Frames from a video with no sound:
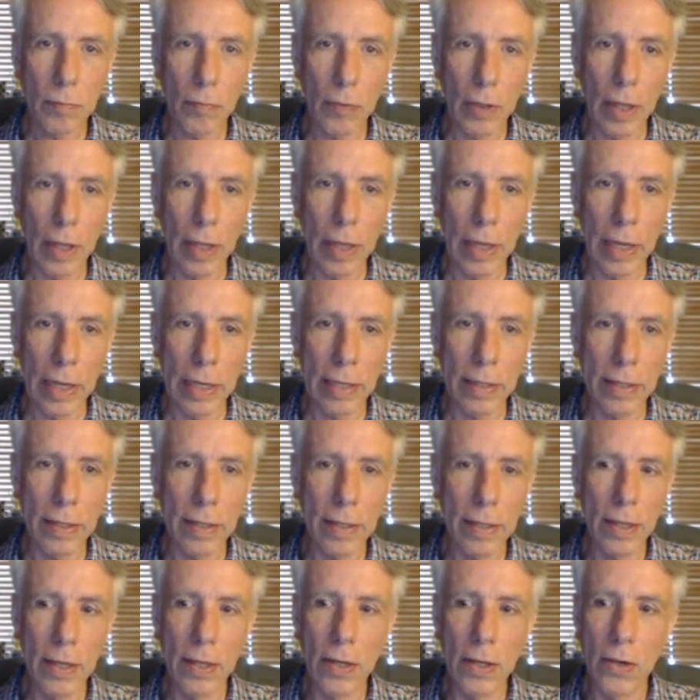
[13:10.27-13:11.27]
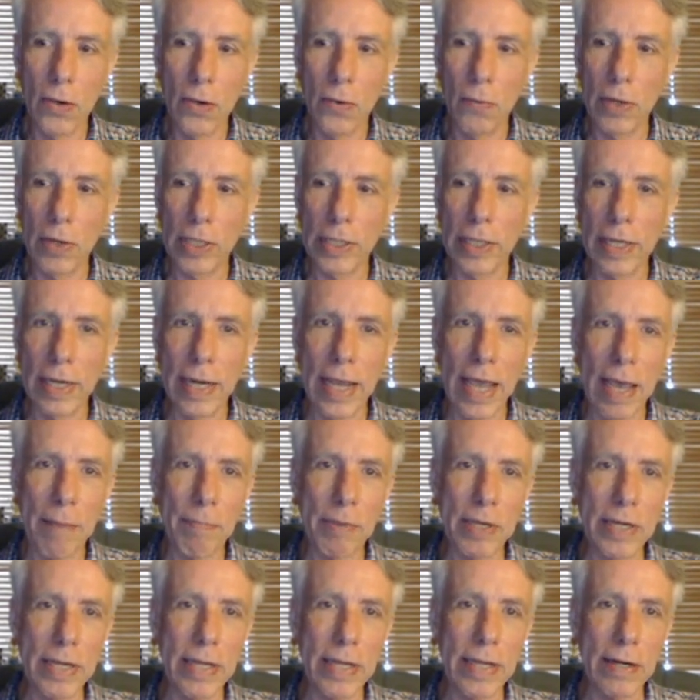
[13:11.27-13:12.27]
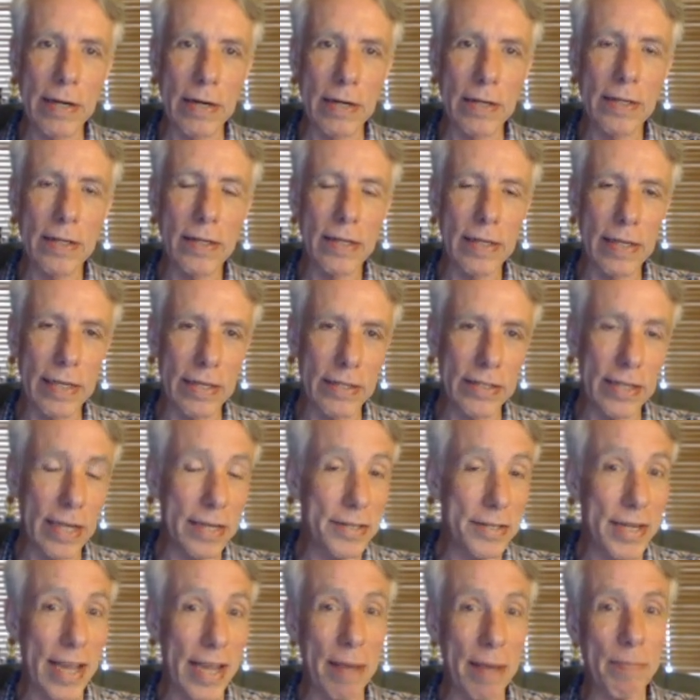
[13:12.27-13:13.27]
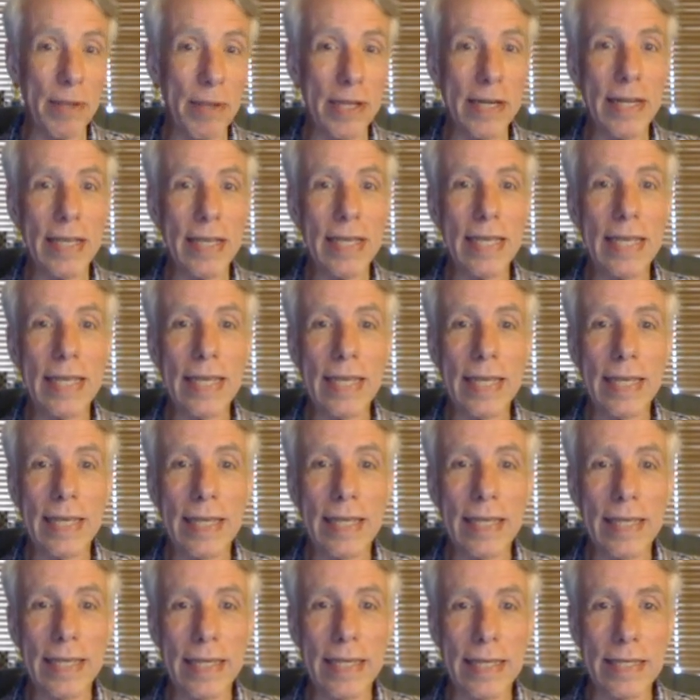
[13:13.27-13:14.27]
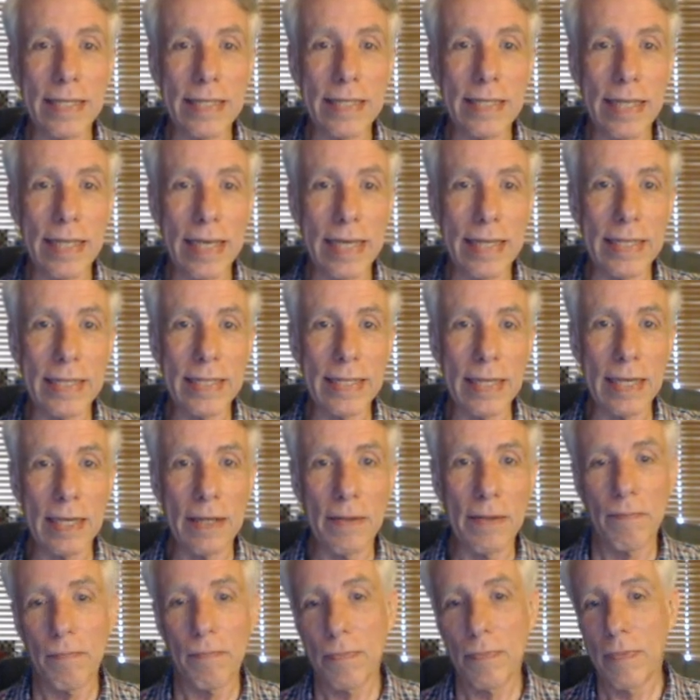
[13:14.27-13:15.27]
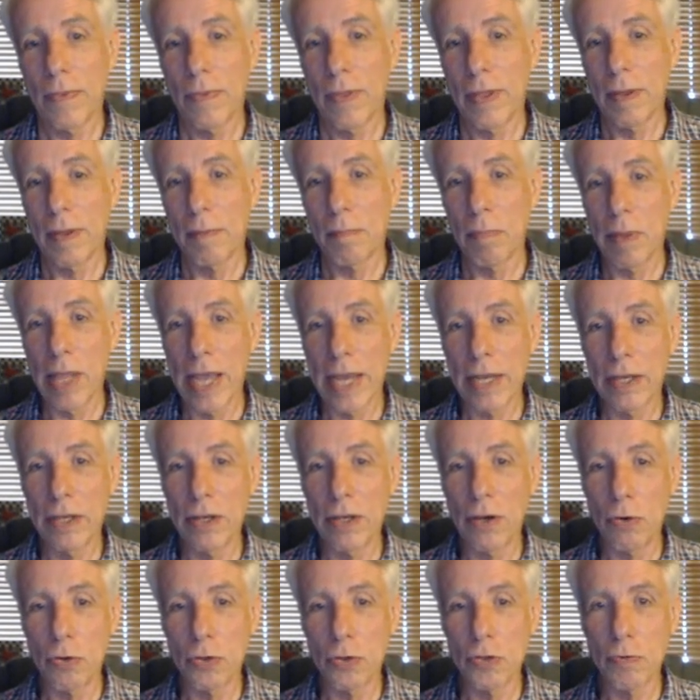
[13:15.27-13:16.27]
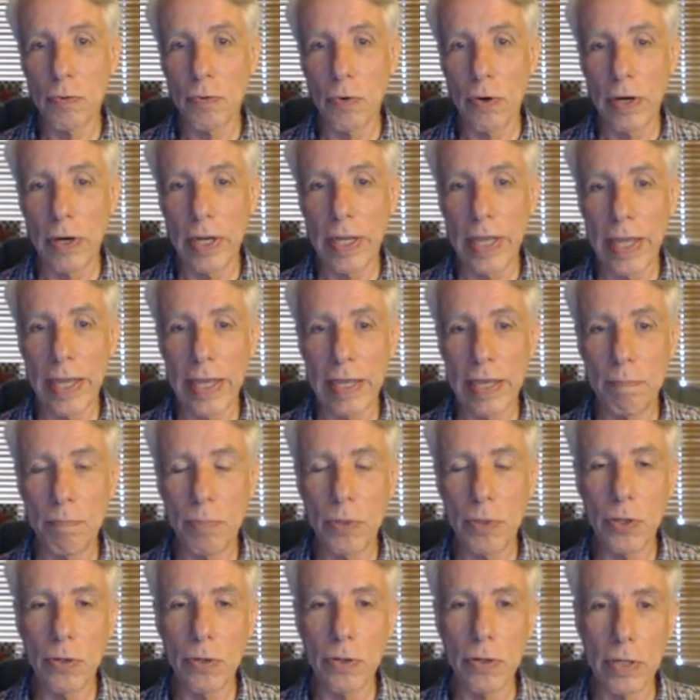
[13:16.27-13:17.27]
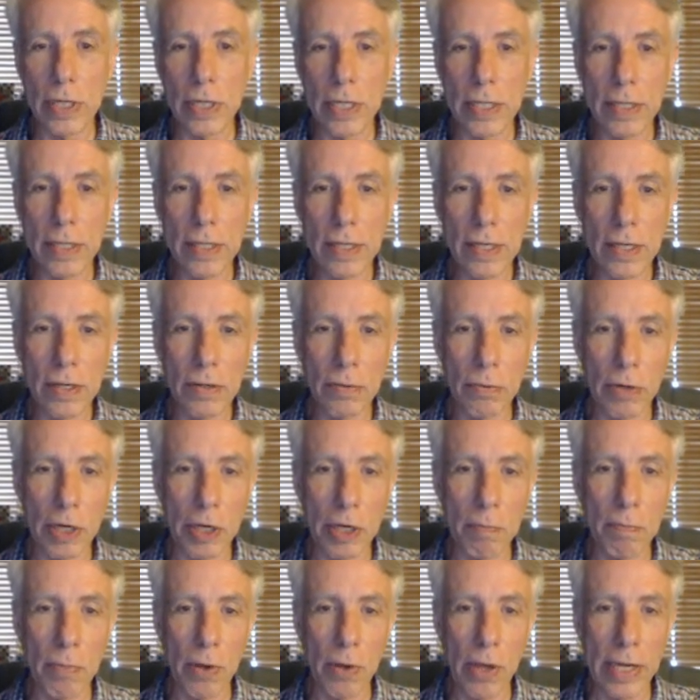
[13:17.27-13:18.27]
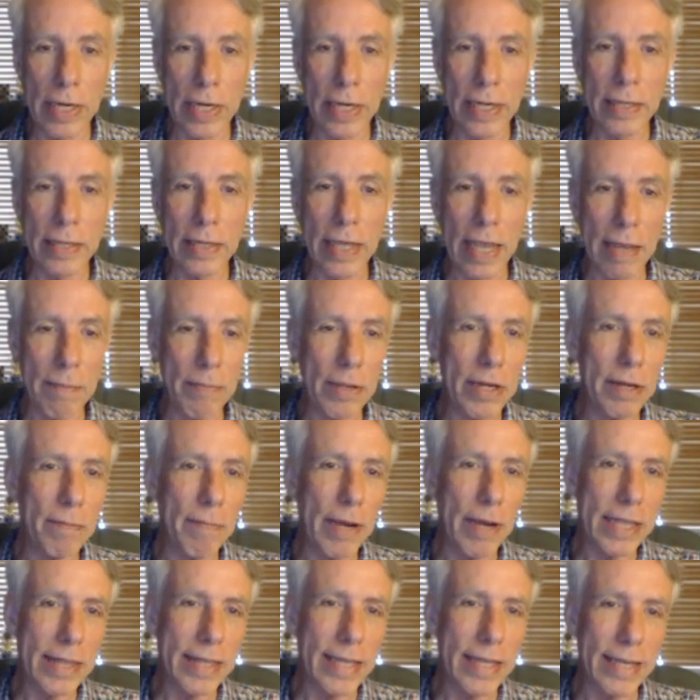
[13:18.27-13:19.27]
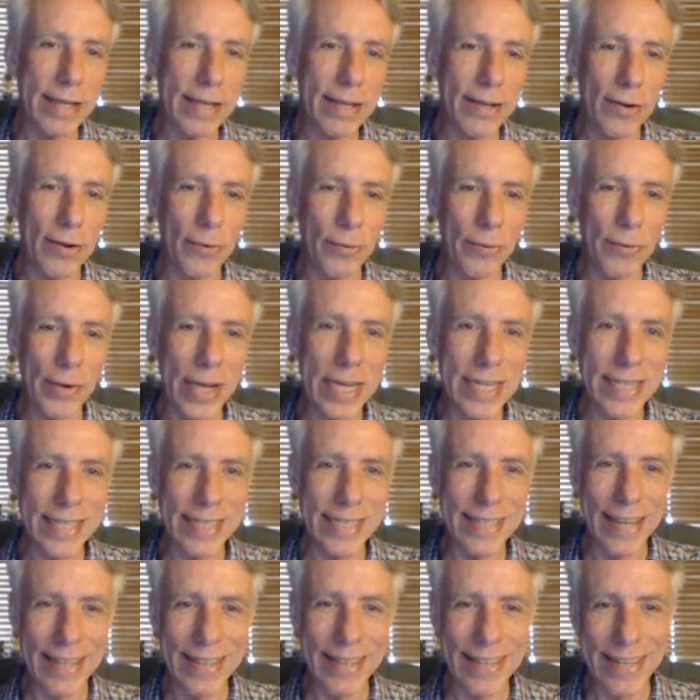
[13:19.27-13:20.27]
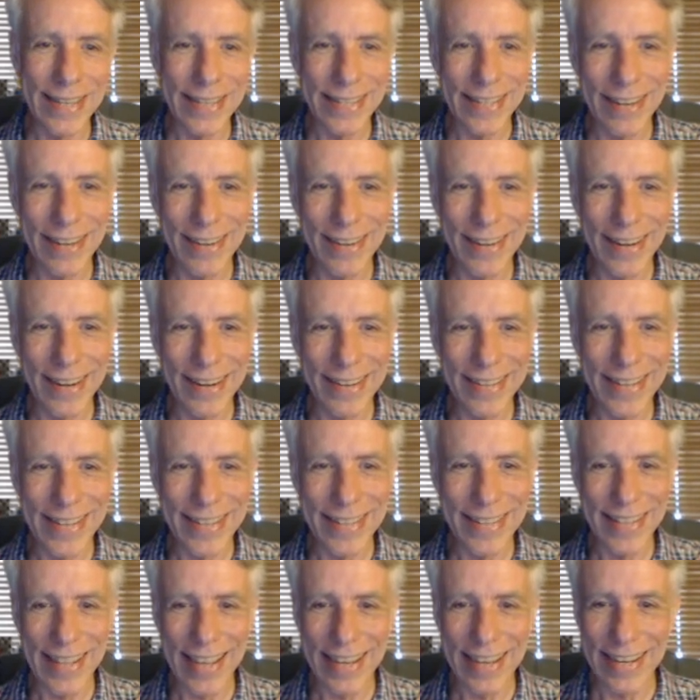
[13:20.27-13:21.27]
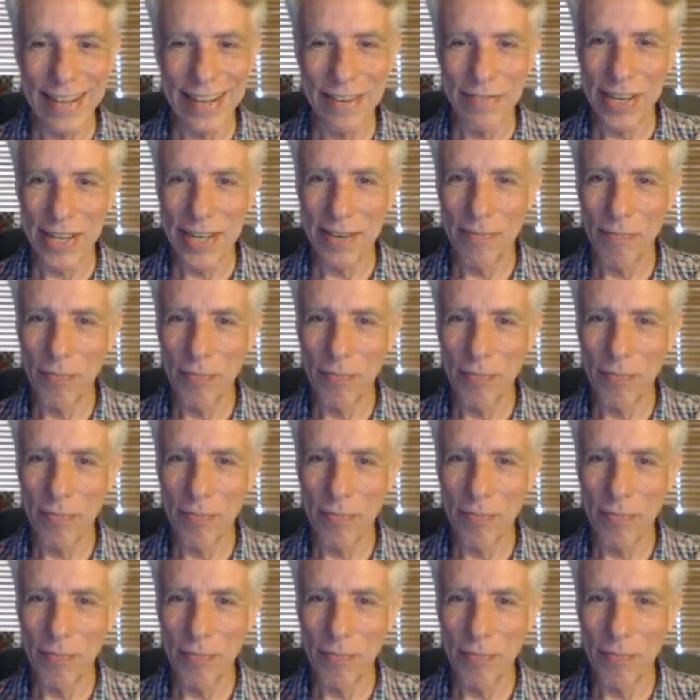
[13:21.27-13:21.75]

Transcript: And what can happen here, and does happen, is that uh, black goes for a pure rook and pawn endgame. And you might think, oh, why has he done this? Uh, isn't that even?